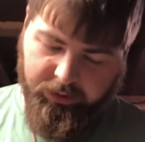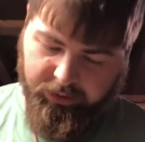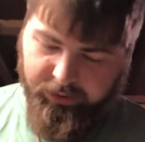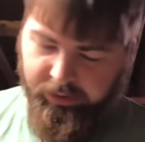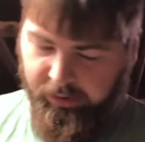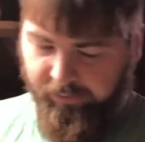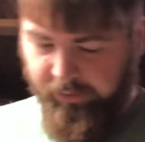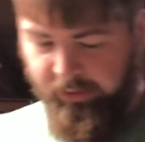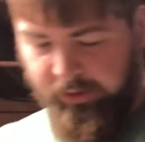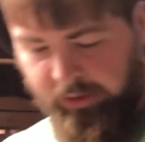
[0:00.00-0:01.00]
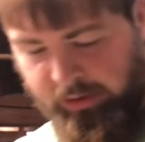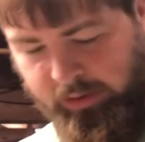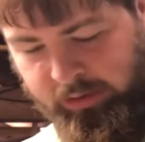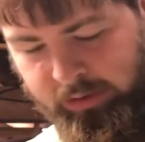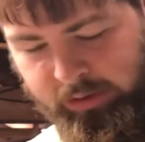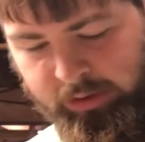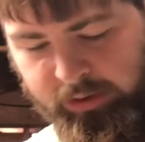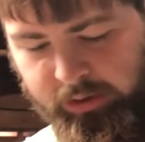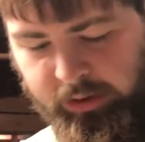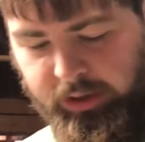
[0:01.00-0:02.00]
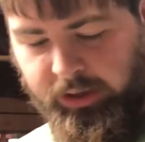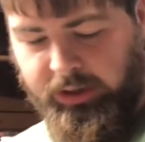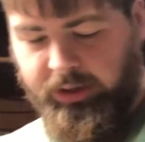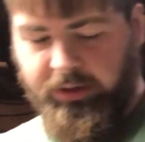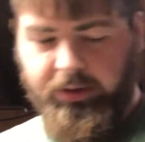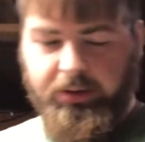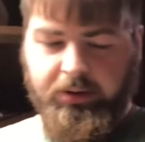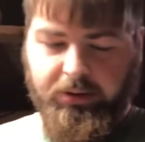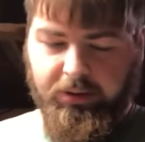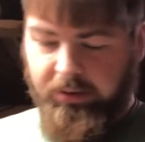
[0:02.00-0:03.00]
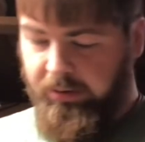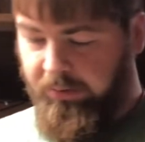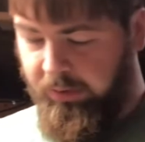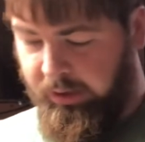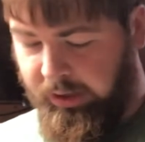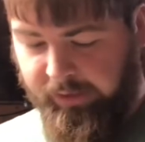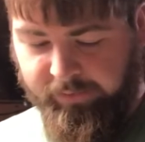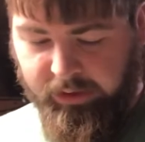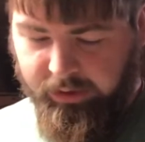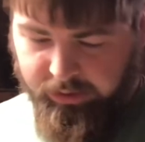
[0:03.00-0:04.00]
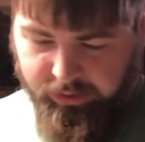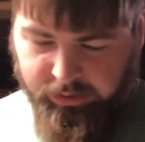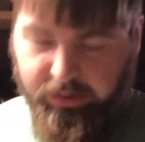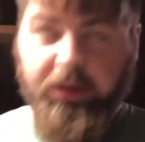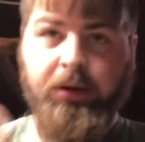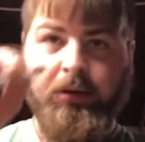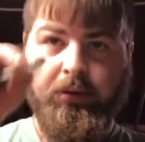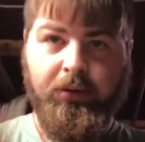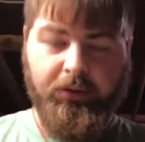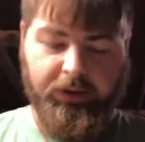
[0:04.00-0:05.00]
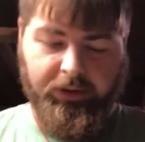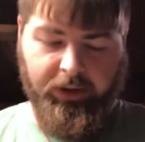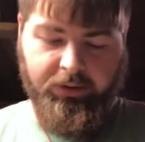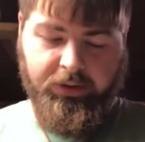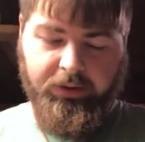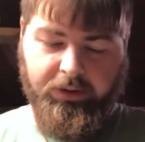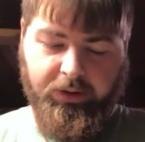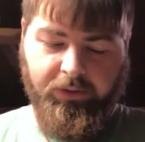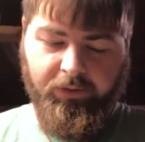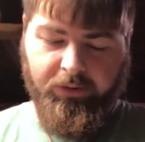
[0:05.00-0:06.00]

This stuff is, you can kind of hear it. It's pretty heavy. So hold this down good enough.